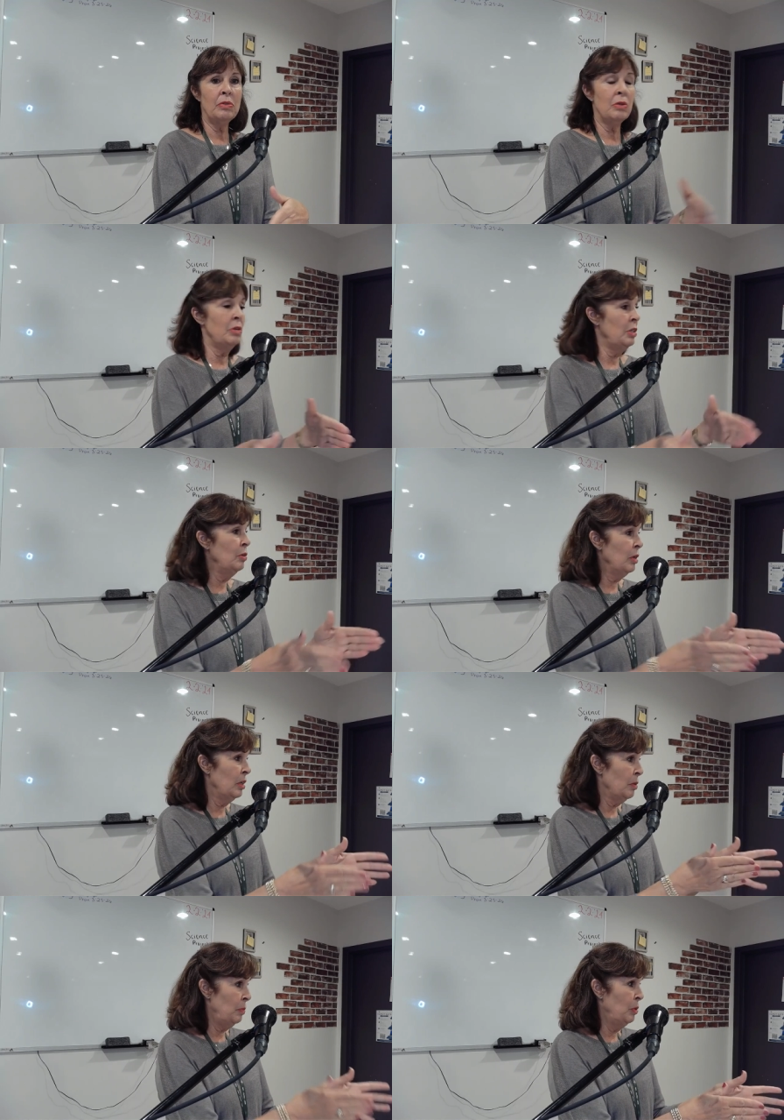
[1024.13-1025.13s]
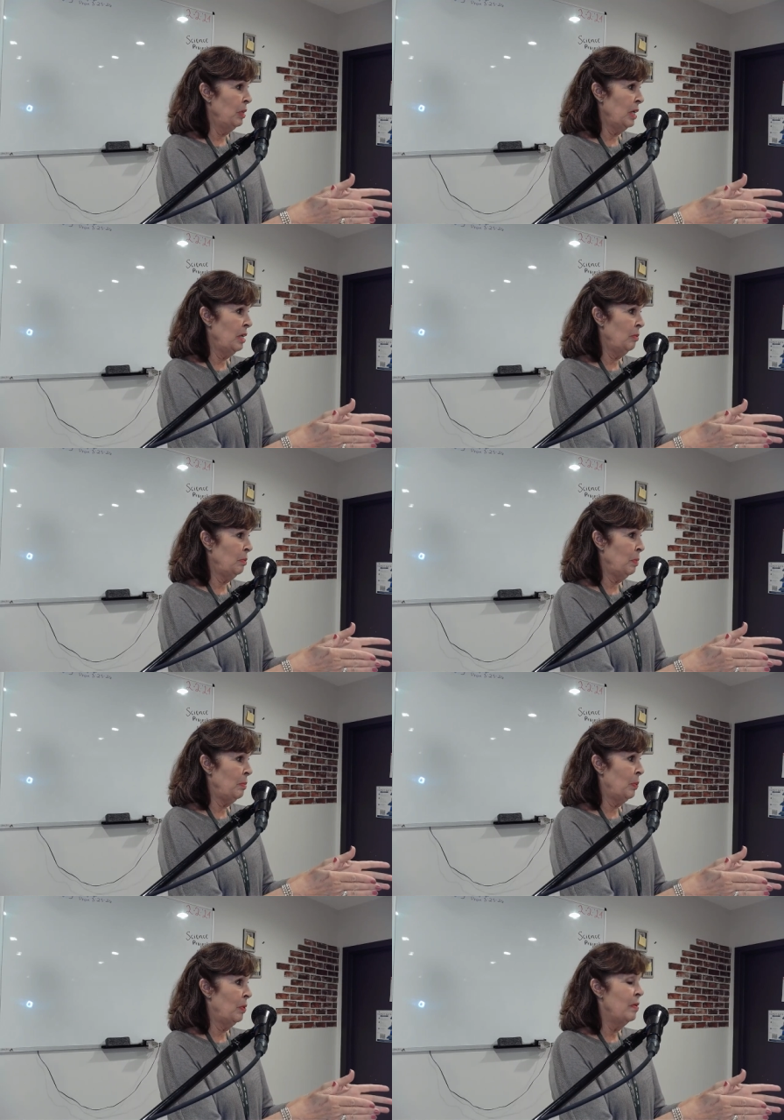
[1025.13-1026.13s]
so that you can communicate with
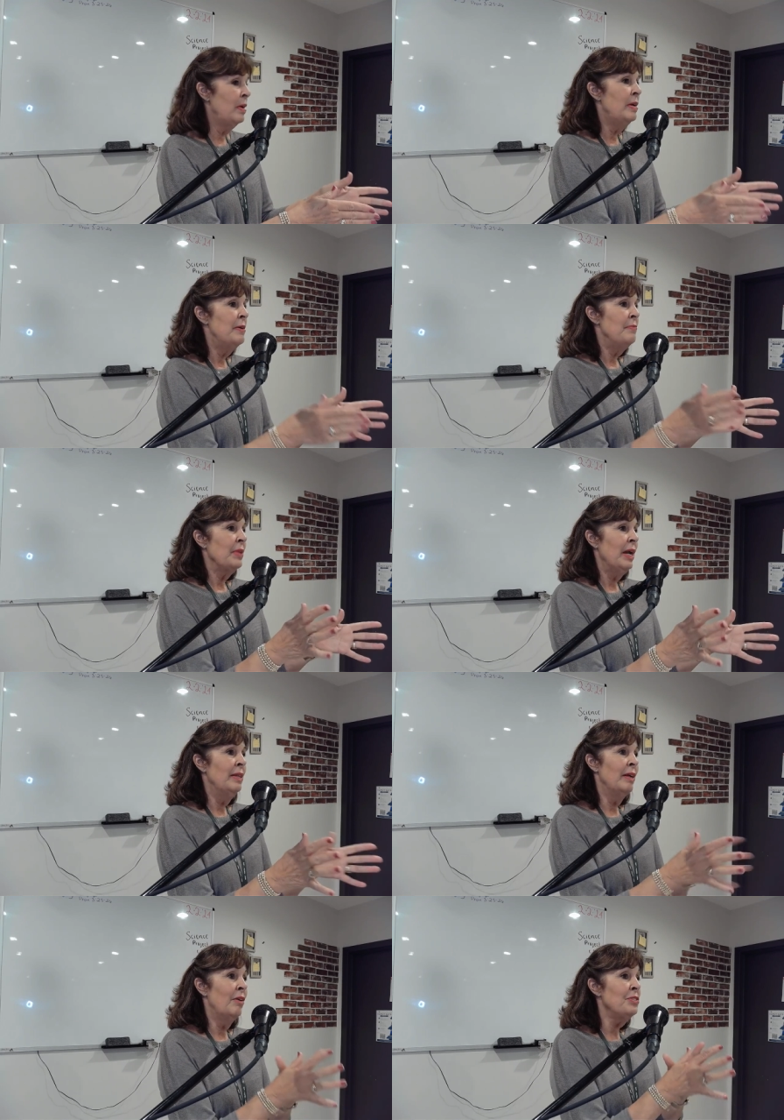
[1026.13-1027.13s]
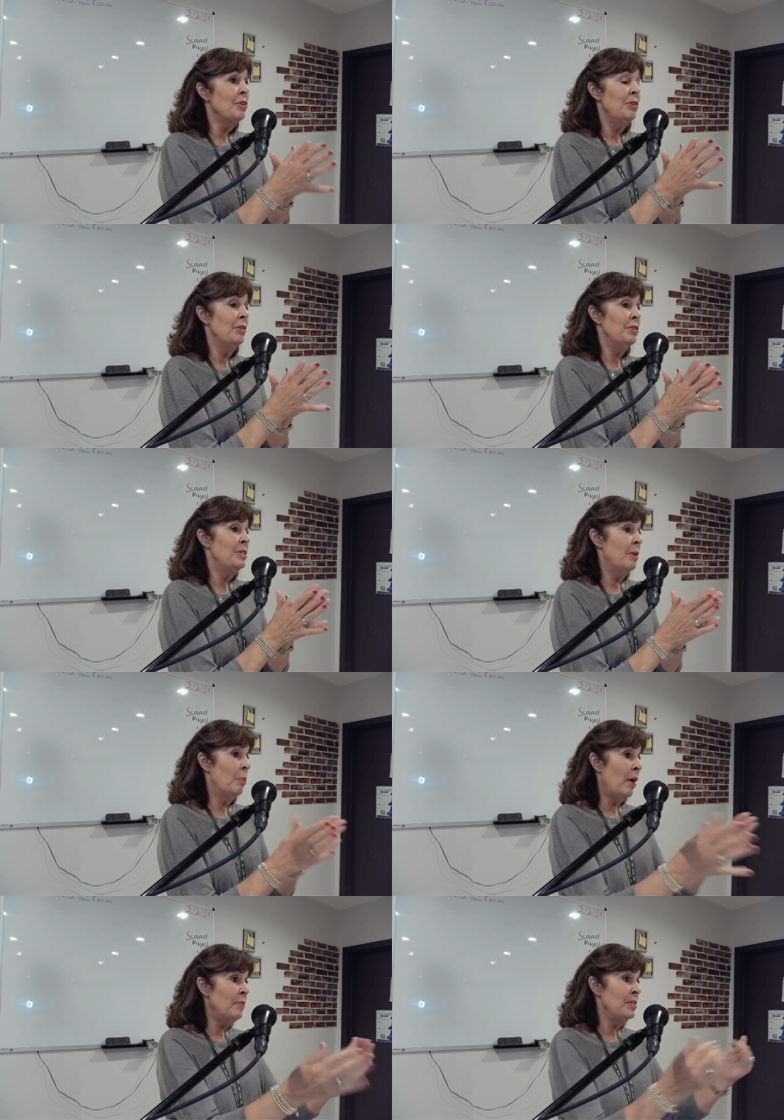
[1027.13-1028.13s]
people. And then also, you understand
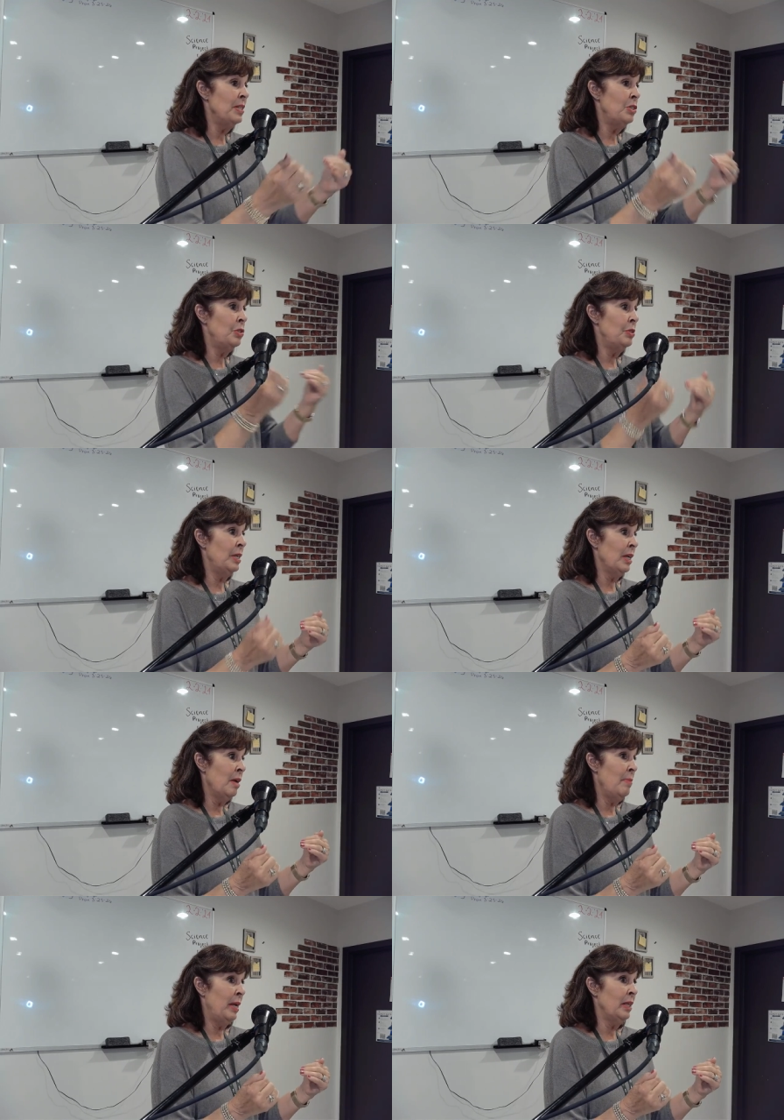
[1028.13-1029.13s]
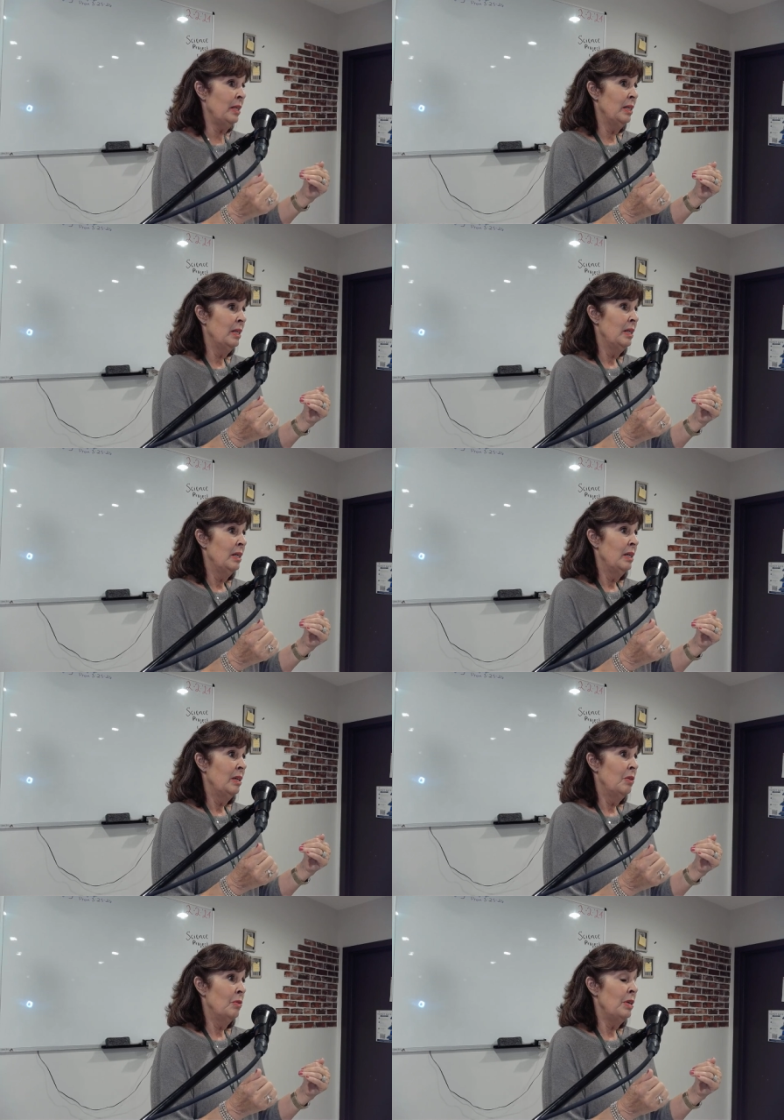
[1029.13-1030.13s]
prophecy as you see it coming.
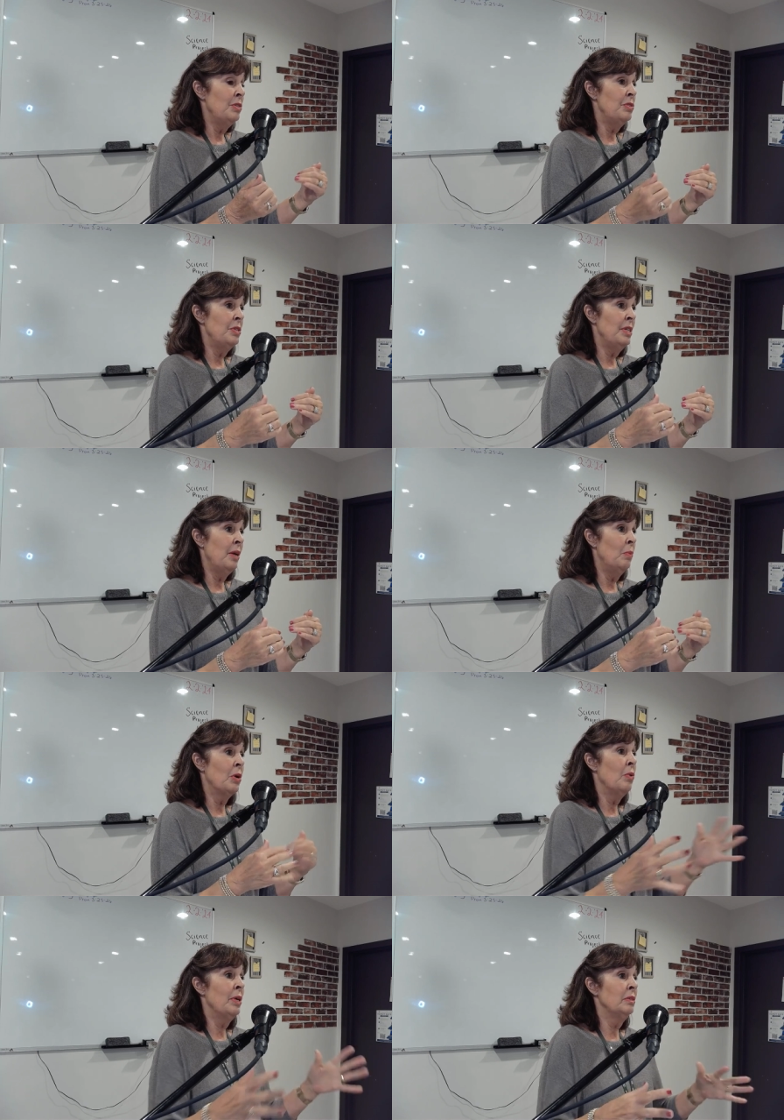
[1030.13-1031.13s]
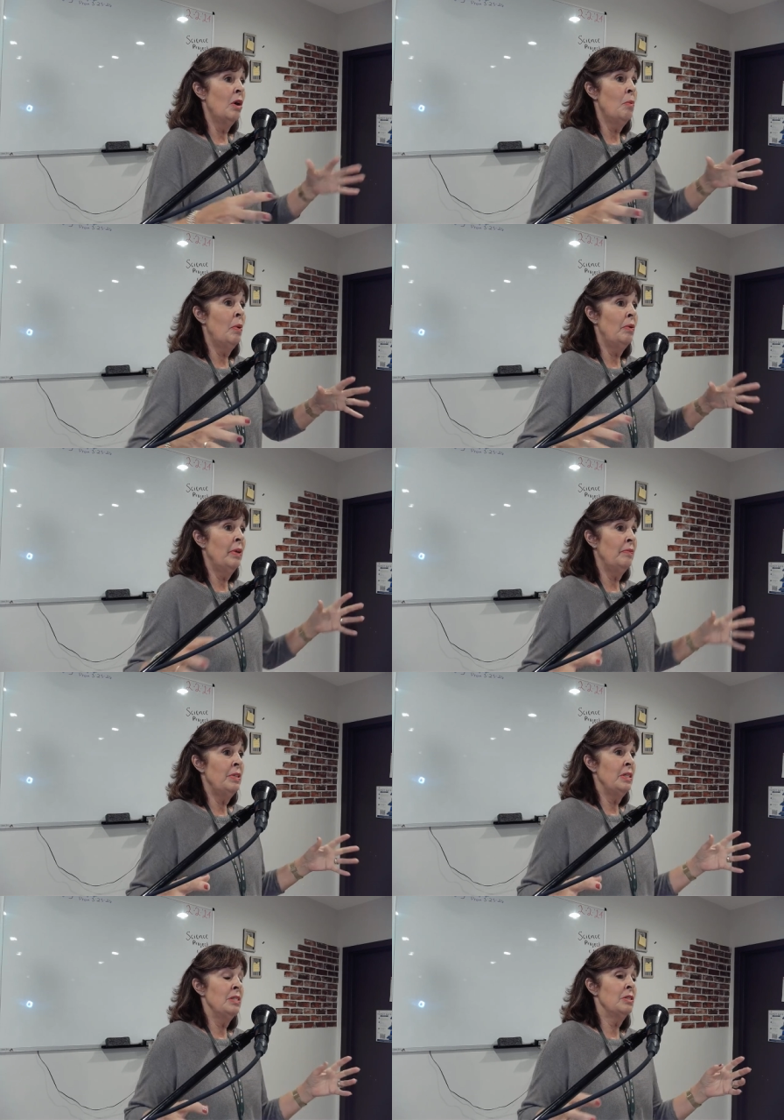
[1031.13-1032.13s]
You know, they used to say, We're going global,
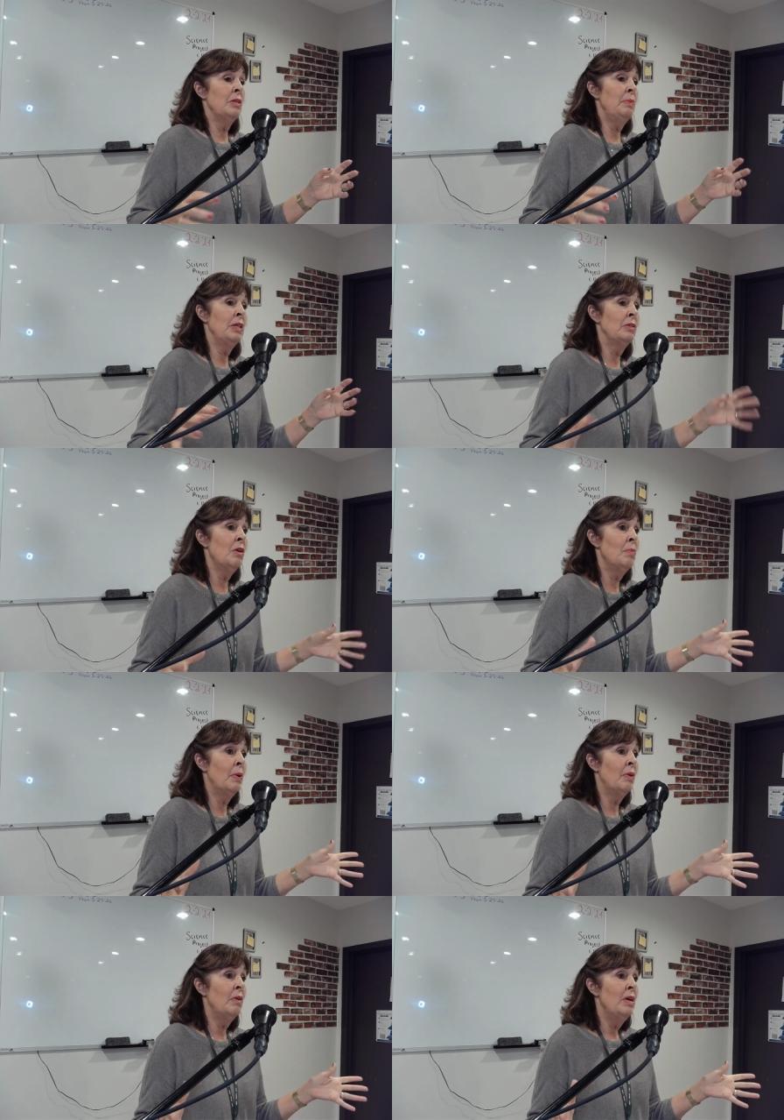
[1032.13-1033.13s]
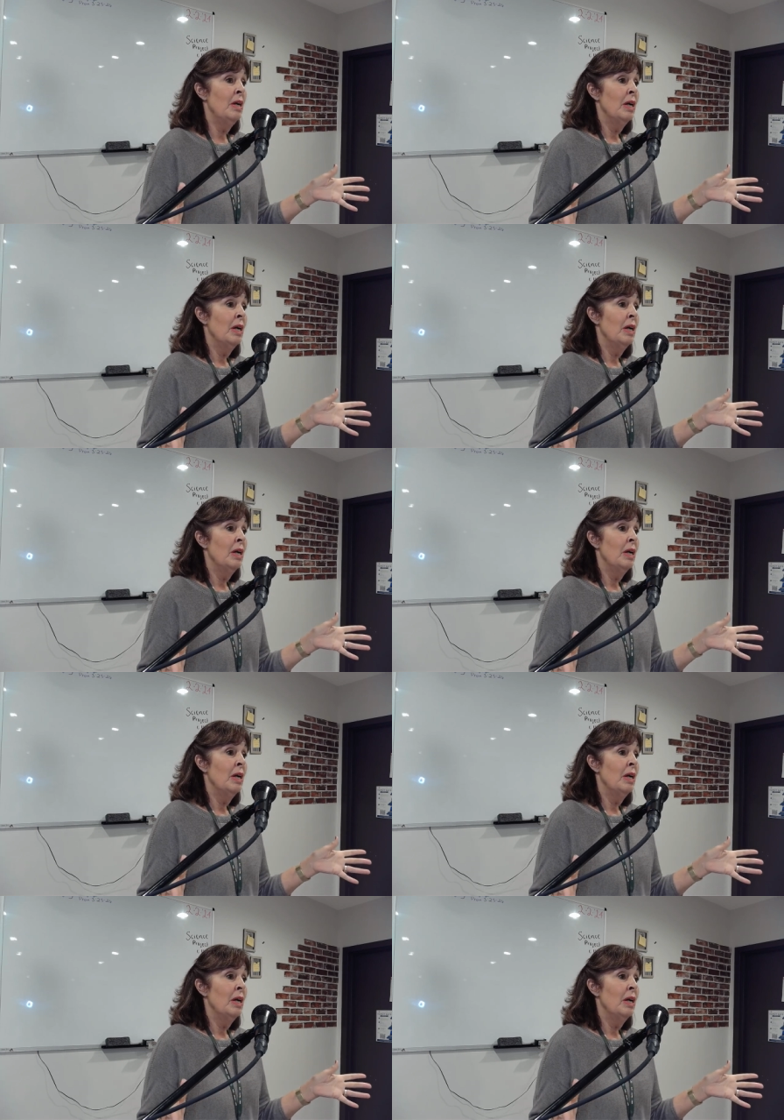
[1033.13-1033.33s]
everything's going to be global.